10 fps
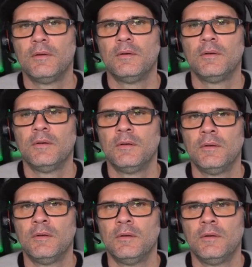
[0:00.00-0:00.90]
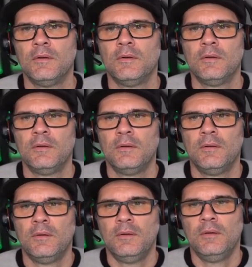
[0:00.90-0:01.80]

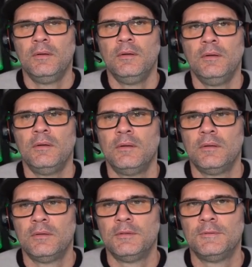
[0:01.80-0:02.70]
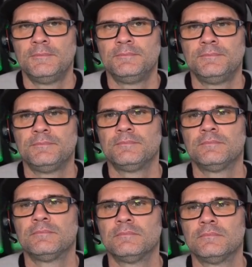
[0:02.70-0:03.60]

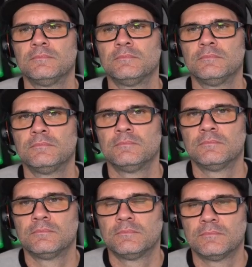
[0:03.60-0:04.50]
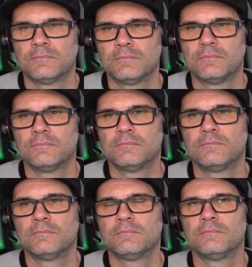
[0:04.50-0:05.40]

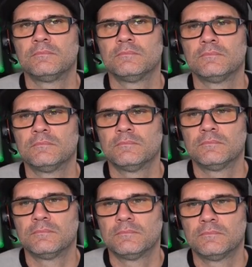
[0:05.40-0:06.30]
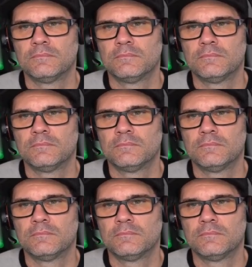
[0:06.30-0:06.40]
(not speaking)